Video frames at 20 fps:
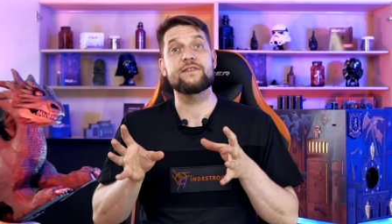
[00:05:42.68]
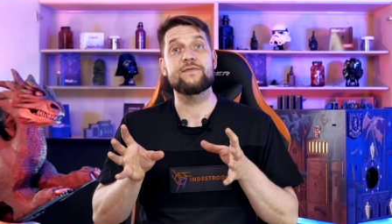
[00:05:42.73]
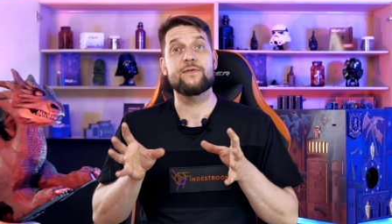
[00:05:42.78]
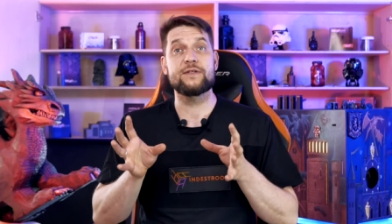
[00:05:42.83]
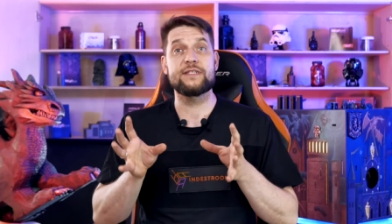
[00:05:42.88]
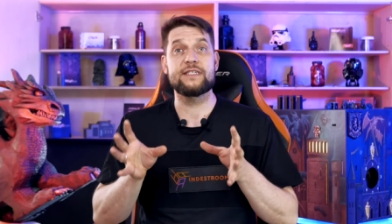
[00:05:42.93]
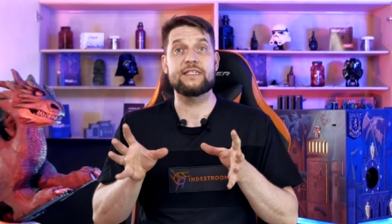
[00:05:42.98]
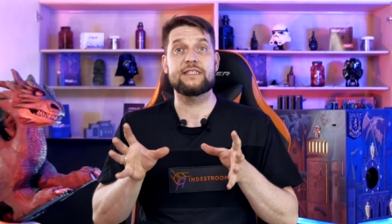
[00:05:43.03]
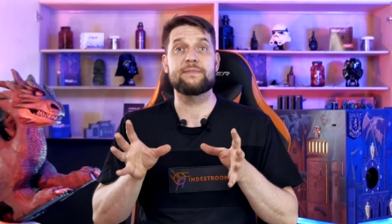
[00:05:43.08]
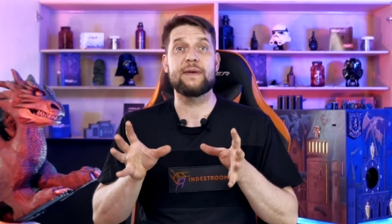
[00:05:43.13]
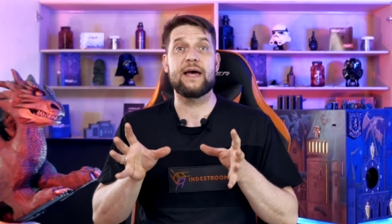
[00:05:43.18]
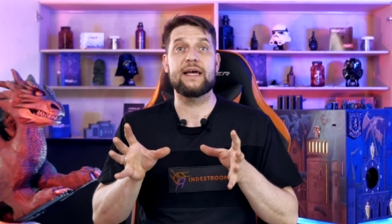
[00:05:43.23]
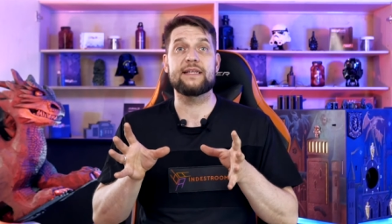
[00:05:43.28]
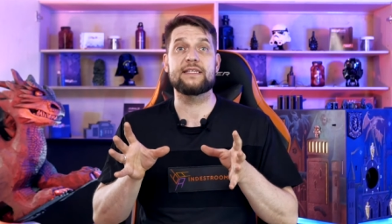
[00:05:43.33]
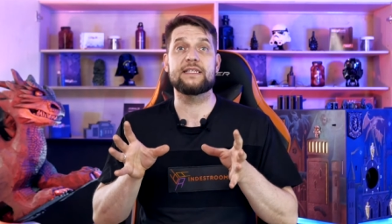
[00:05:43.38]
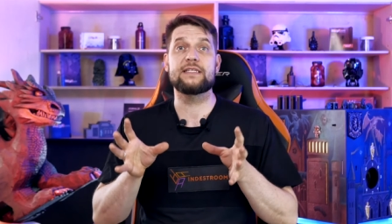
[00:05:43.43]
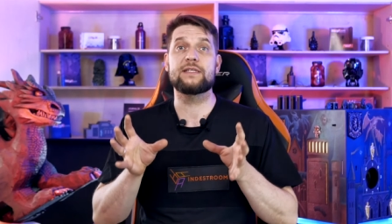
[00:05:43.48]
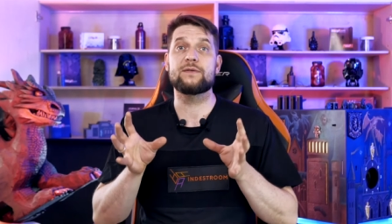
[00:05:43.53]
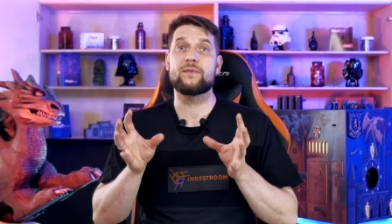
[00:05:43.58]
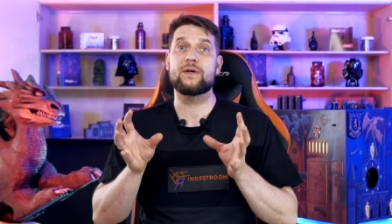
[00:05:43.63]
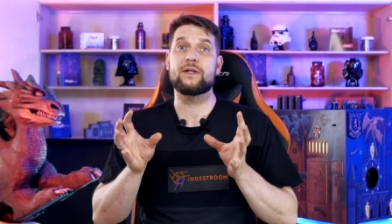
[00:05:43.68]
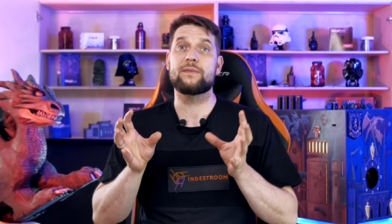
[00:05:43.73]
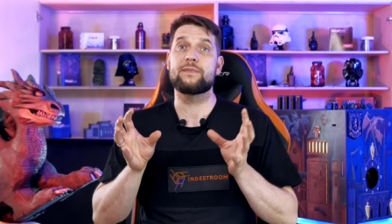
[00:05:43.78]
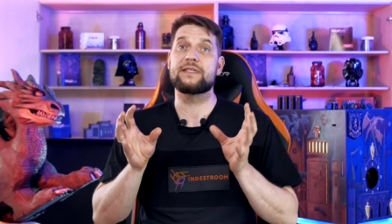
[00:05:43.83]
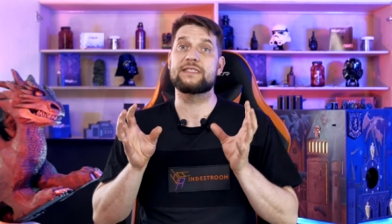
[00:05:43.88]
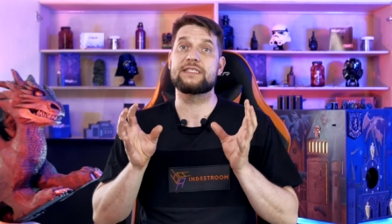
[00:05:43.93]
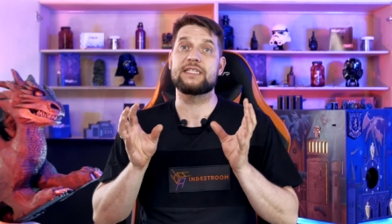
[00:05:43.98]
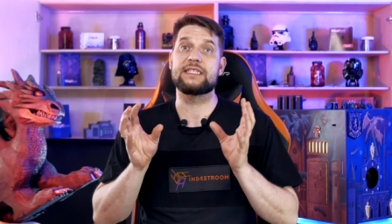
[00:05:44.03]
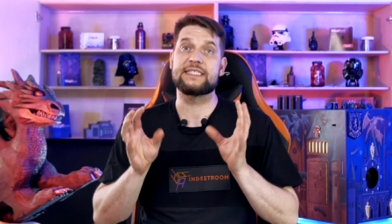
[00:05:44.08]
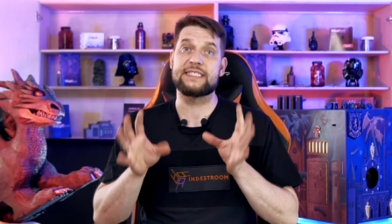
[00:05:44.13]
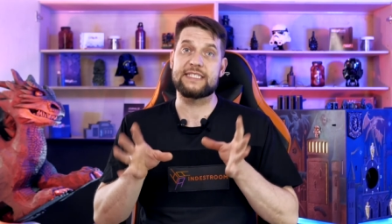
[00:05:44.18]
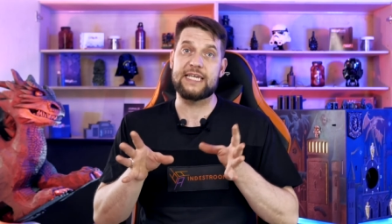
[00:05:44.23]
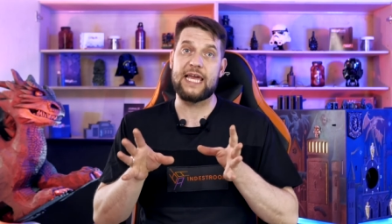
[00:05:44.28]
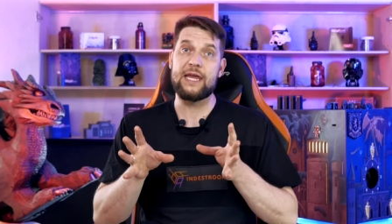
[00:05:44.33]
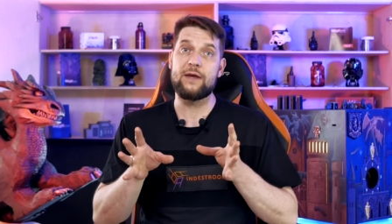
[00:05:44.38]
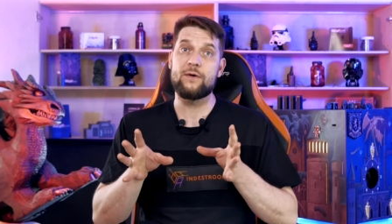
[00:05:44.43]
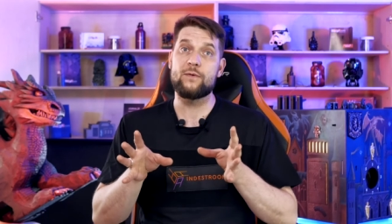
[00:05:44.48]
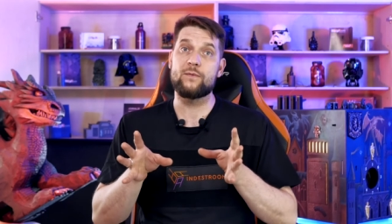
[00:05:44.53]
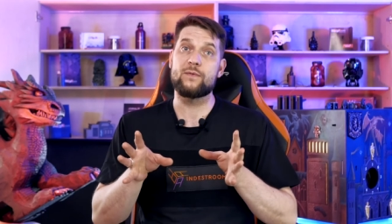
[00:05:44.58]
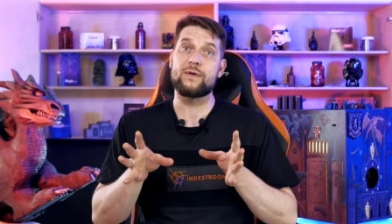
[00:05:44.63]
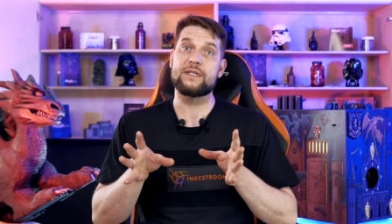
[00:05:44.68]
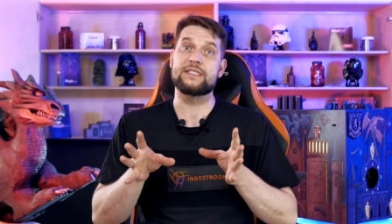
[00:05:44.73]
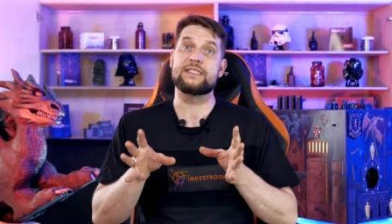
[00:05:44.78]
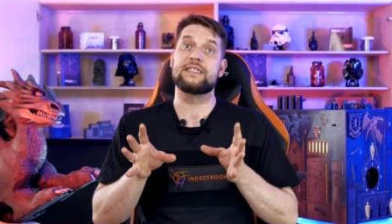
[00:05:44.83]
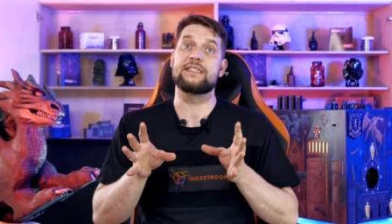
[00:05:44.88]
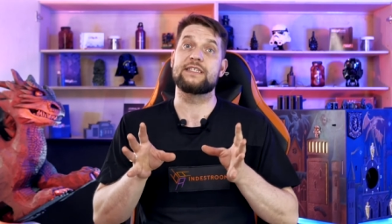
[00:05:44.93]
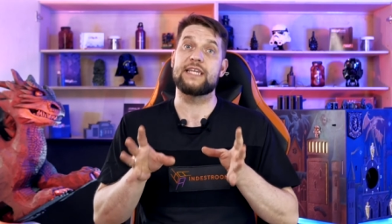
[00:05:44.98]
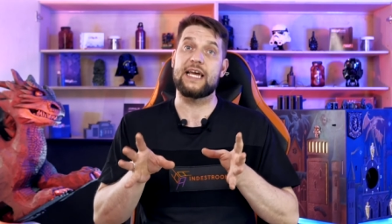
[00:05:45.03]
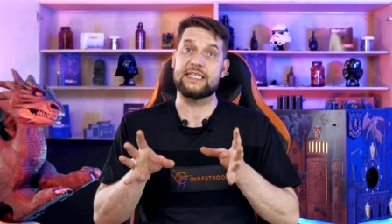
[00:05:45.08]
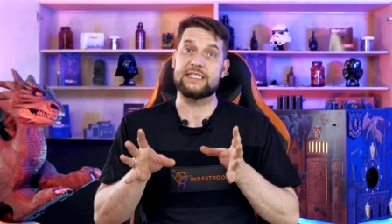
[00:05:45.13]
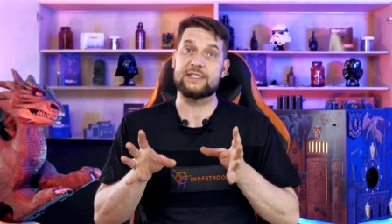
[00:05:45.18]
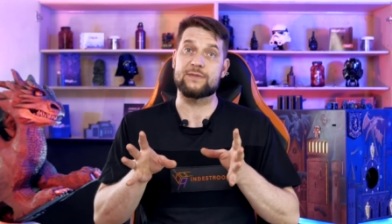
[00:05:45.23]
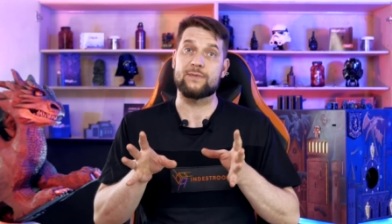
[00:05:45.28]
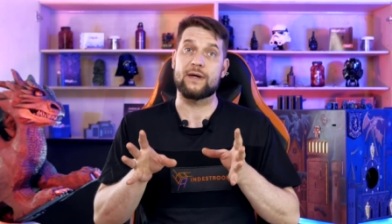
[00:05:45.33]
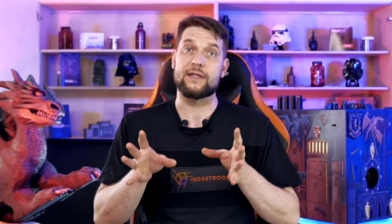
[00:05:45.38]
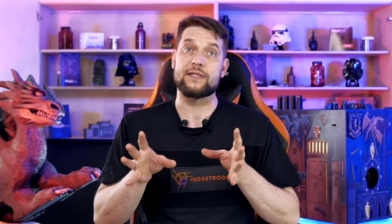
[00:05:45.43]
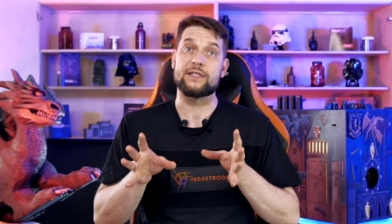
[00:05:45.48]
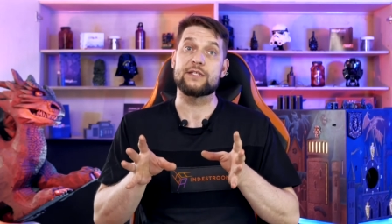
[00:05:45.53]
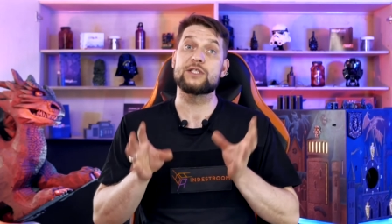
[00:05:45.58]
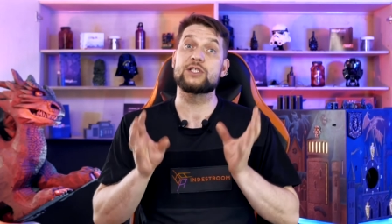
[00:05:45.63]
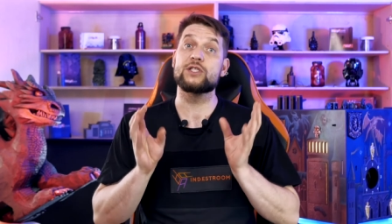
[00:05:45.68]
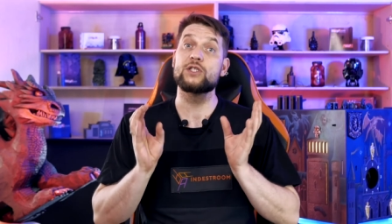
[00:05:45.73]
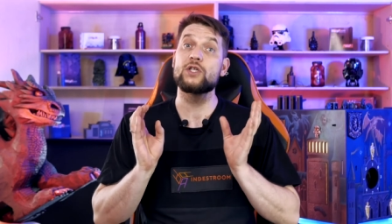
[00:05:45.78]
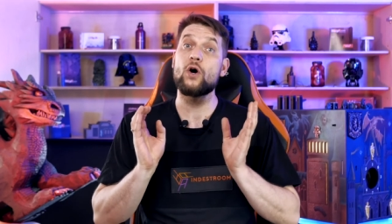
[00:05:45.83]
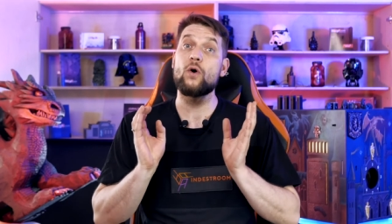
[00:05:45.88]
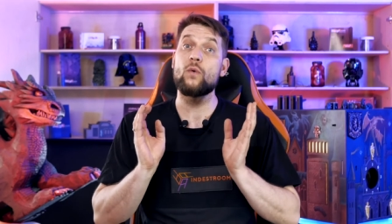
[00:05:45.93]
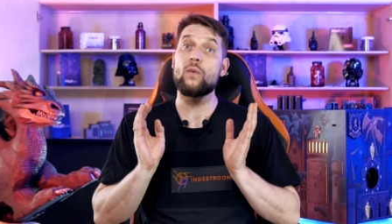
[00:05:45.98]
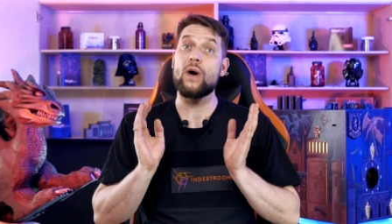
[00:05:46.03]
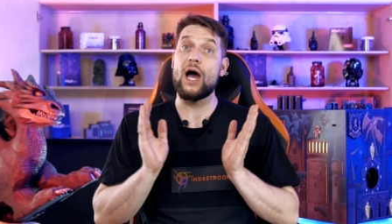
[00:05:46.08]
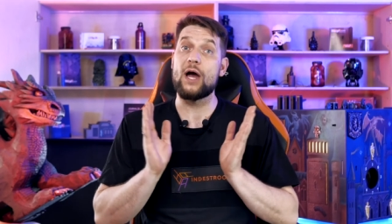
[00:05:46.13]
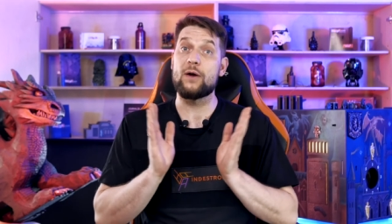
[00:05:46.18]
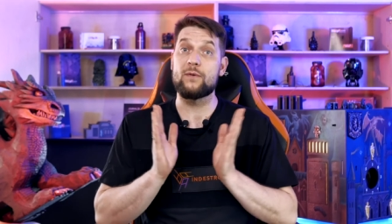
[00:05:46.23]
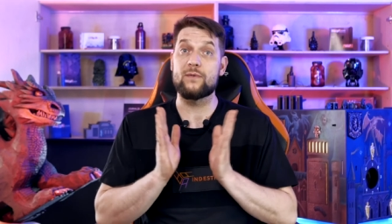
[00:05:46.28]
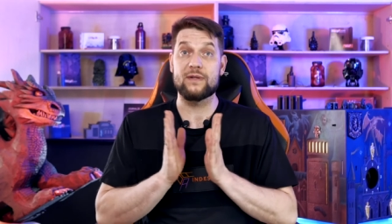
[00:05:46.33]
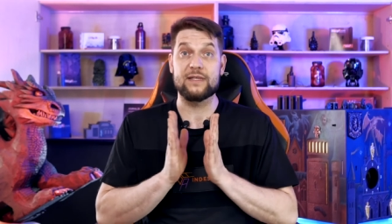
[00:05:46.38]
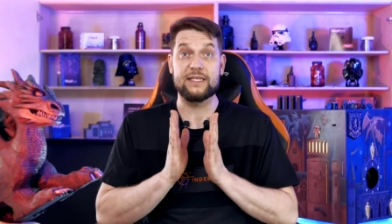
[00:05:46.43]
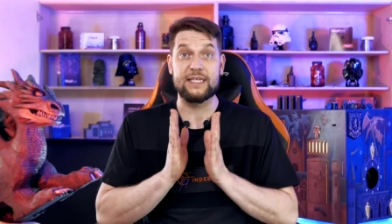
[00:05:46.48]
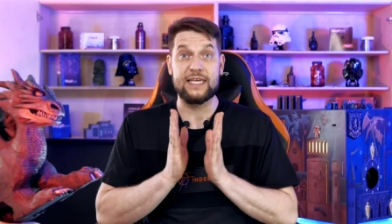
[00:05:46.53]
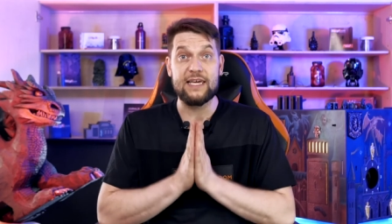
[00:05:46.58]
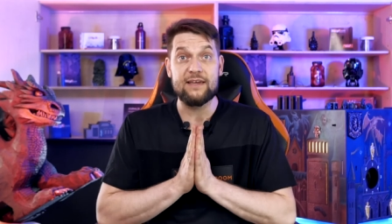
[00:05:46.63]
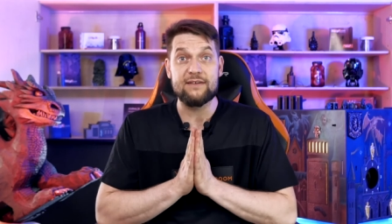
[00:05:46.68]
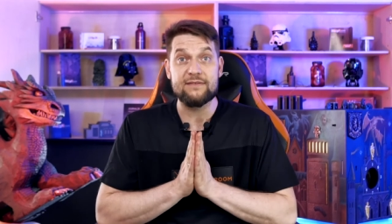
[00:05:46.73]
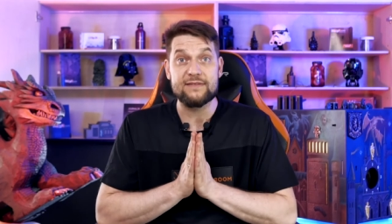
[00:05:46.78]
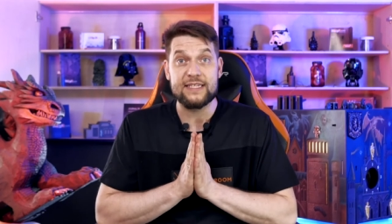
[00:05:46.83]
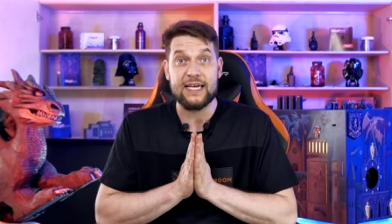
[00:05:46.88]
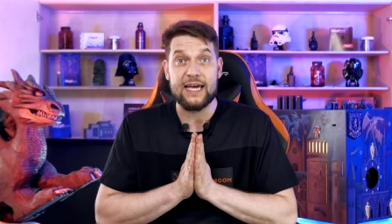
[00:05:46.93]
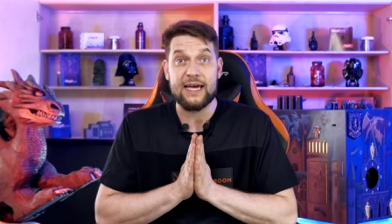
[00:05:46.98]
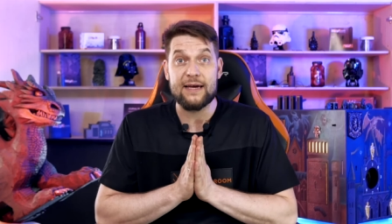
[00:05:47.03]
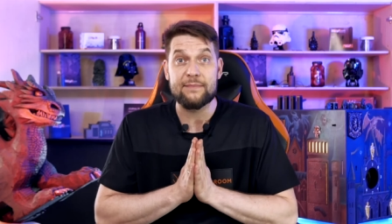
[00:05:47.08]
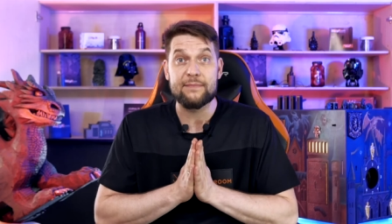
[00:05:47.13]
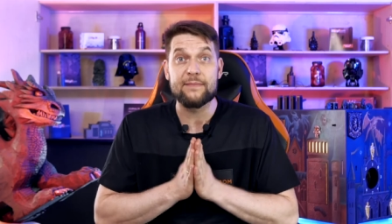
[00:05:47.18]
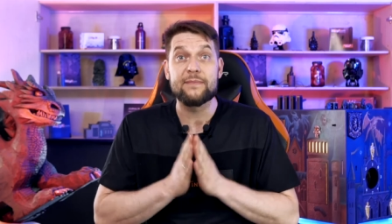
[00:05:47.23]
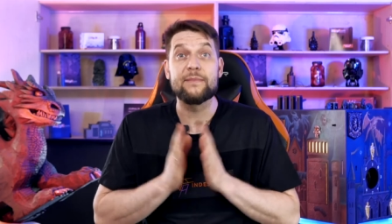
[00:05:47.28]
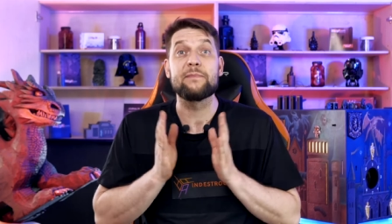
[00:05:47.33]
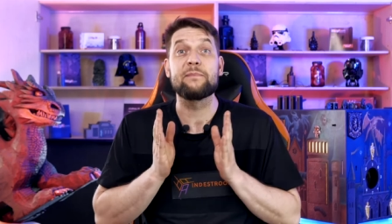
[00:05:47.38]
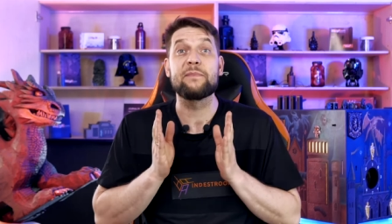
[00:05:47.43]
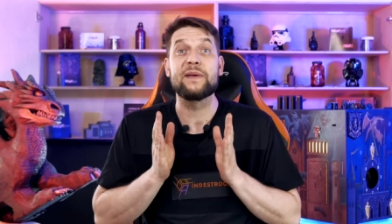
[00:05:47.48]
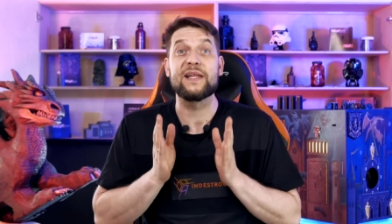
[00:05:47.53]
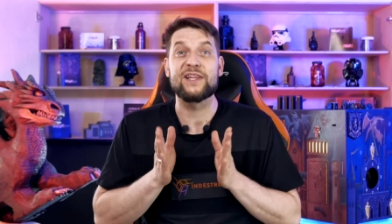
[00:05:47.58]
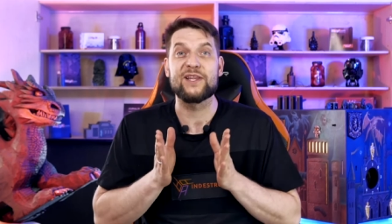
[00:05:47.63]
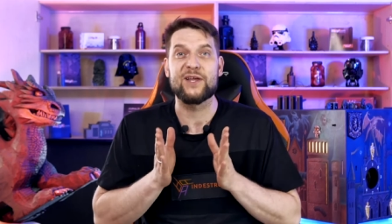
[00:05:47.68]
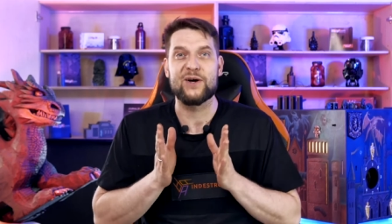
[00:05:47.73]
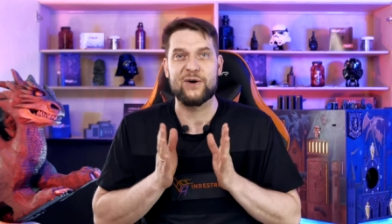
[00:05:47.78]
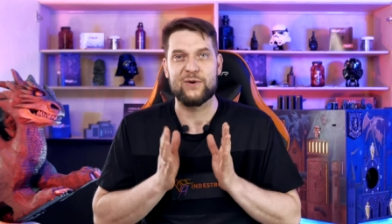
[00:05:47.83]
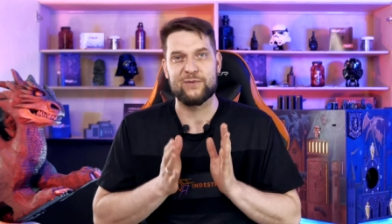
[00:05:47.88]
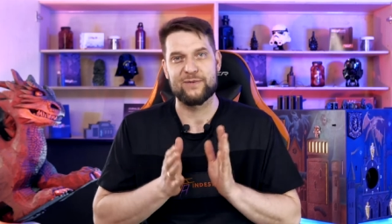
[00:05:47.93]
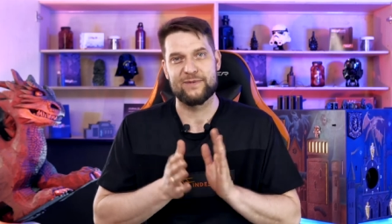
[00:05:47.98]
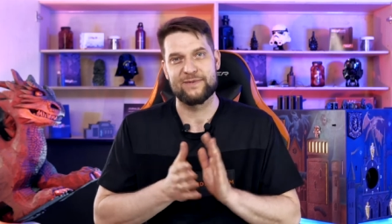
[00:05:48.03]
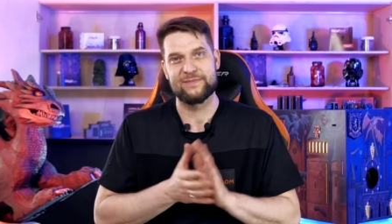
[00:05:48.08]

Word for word: for this method will be the same with the next one, so I will give them below.